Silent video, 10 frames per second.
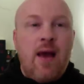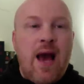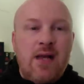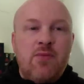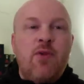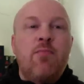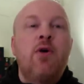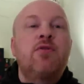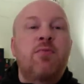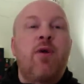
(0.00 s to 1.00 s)
As with
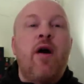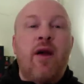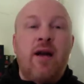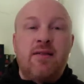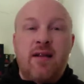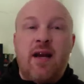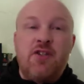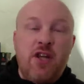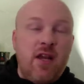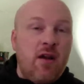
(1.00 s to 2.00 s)
most brown Aes Sedai,
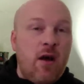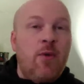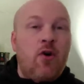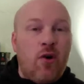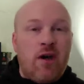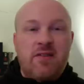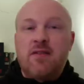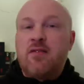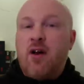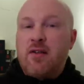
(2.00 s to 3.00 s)
she can come across
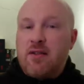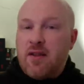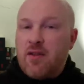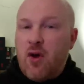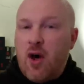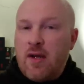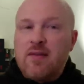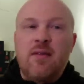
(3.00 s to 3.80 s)
as lost in thought,